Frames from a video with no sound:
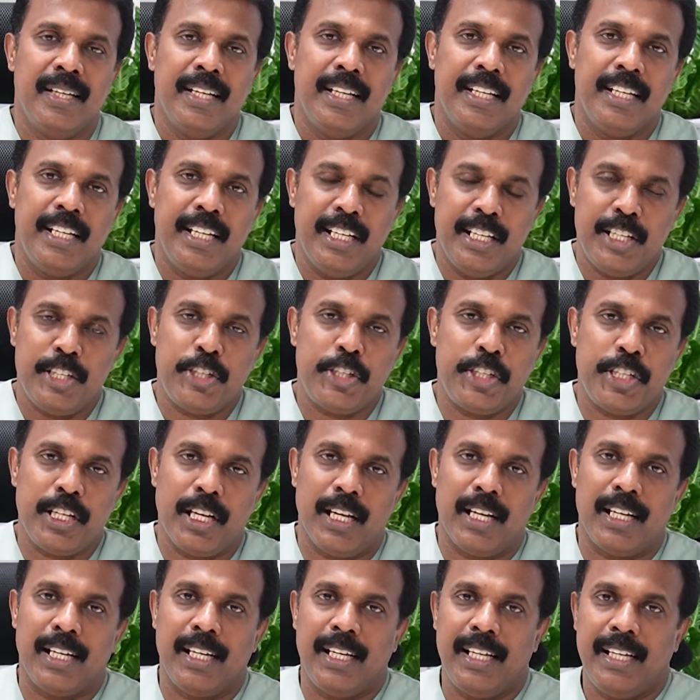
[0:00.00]

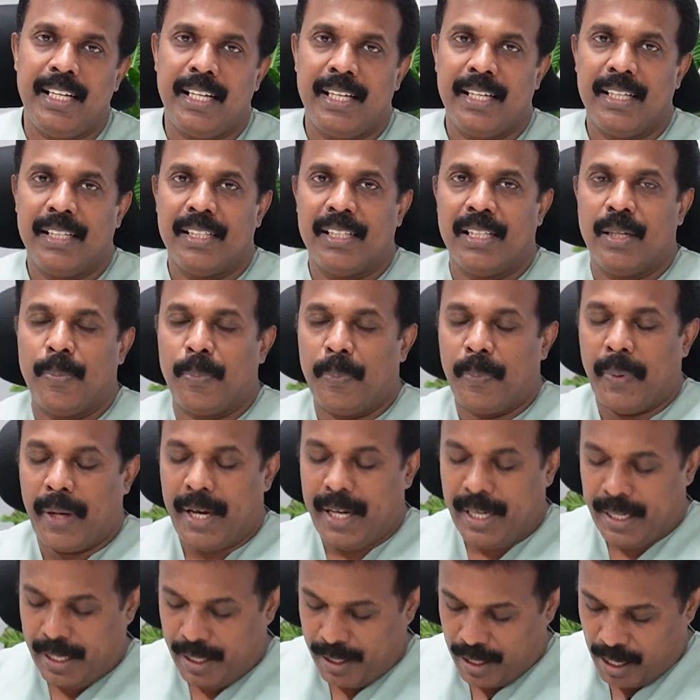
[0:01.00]
initially the
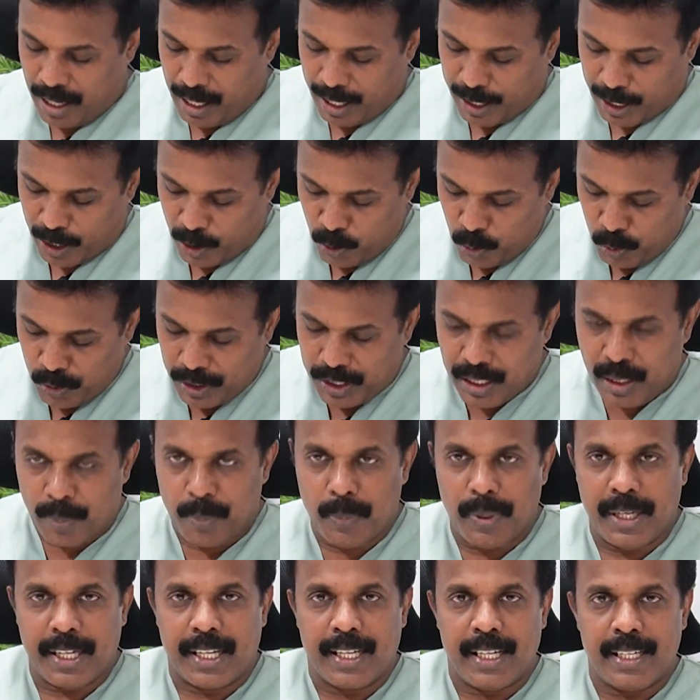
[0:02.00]
pain around the
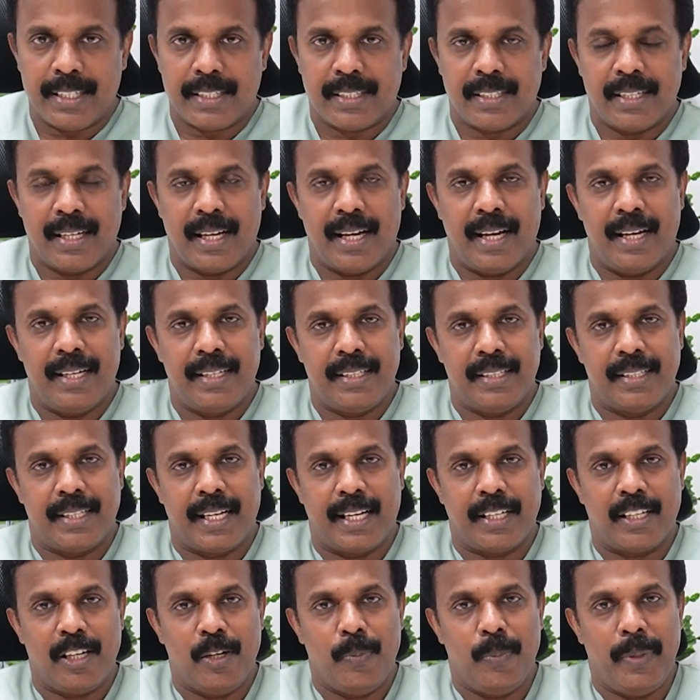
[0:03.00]
umbilicus and
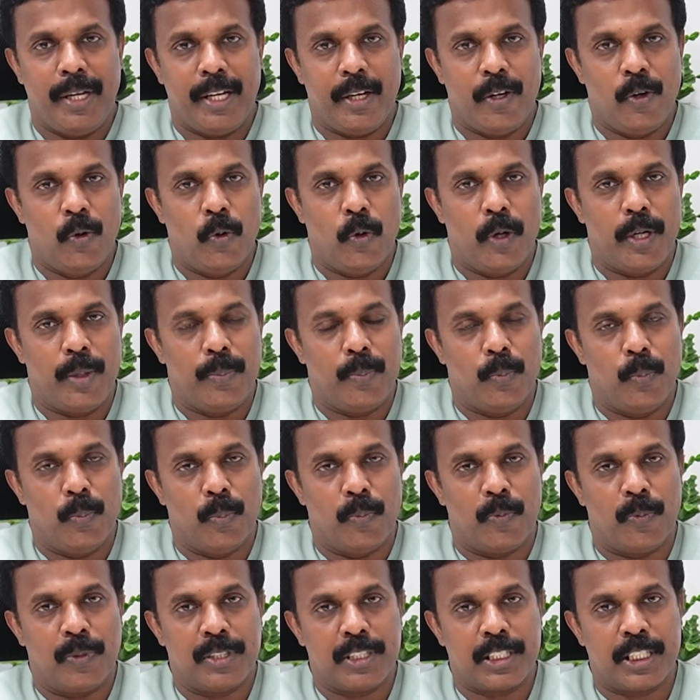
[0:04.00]
that will be
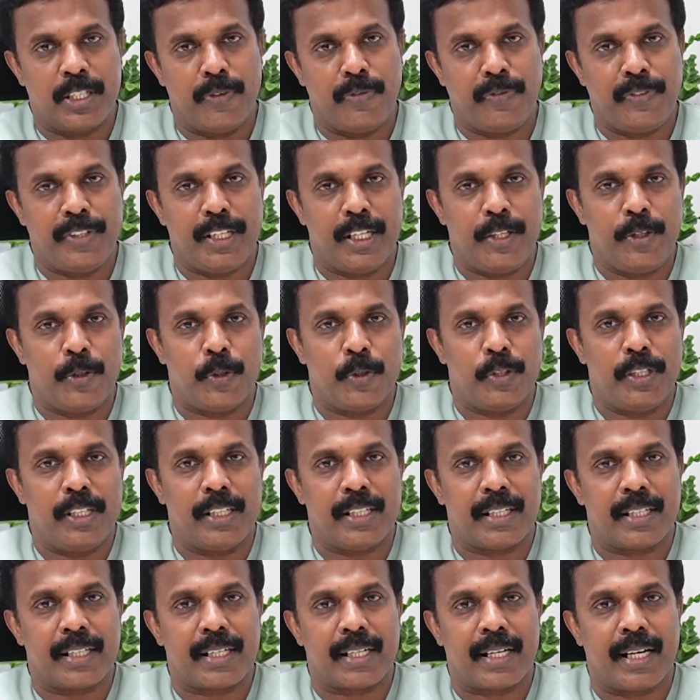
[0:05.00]
going shifted to
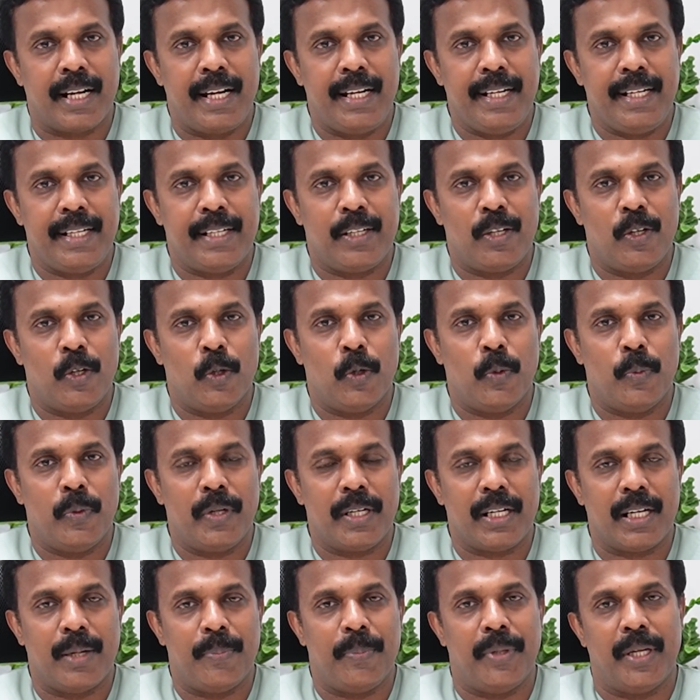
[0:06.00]
the right
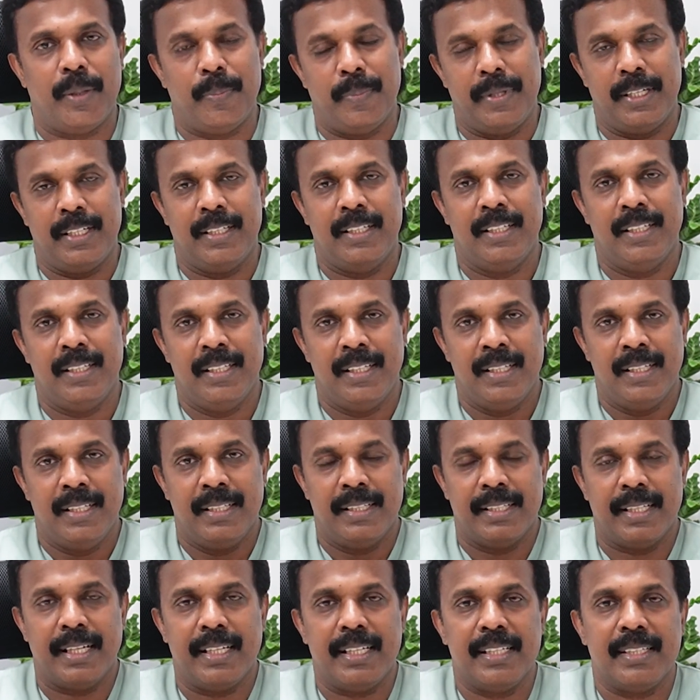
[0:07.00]
lower abdomen.
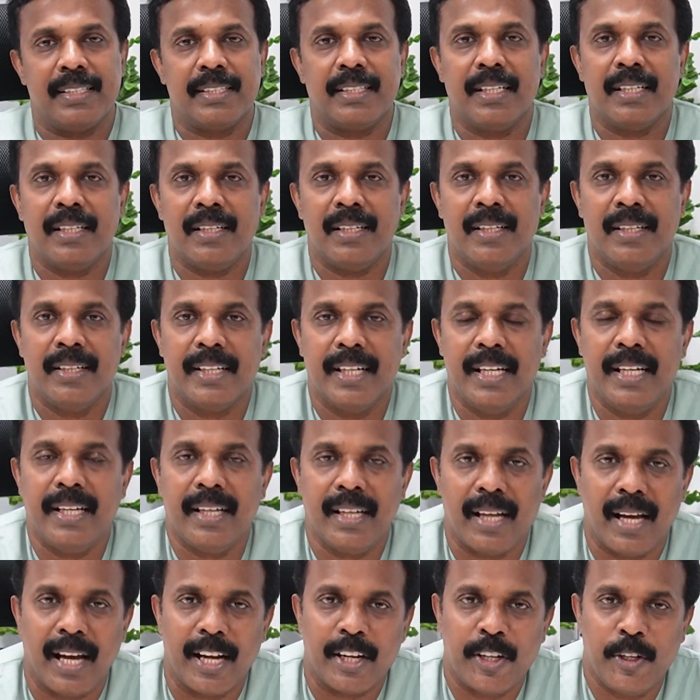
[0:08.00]
That is the
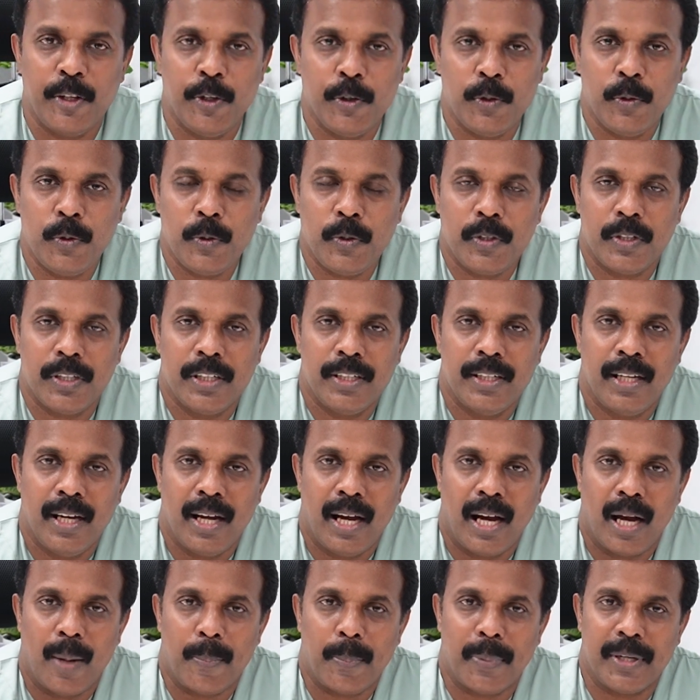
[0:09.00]
in acute
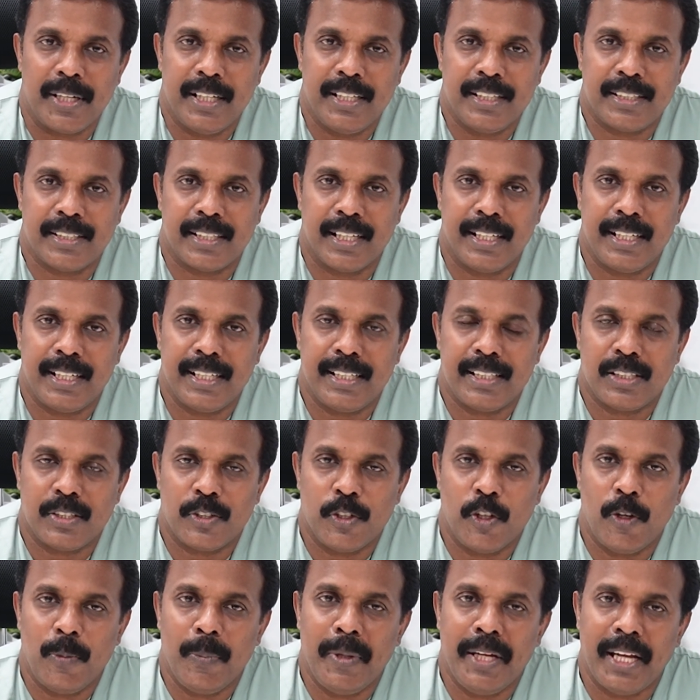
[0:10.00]
appendicitis
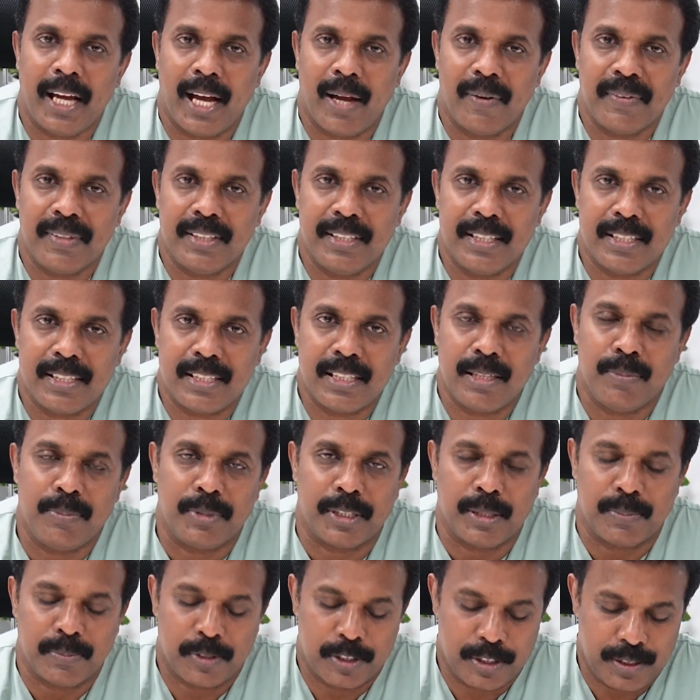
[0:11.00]
you will be having these
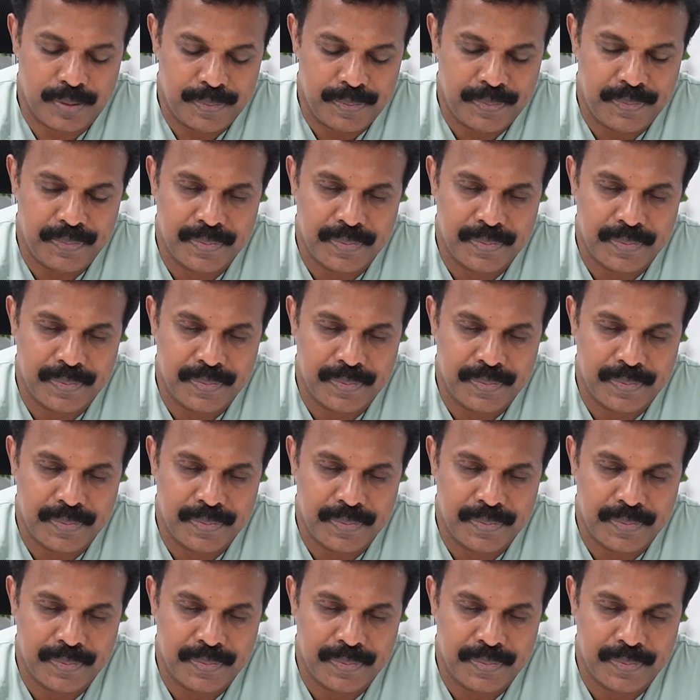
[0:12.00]
symptoms.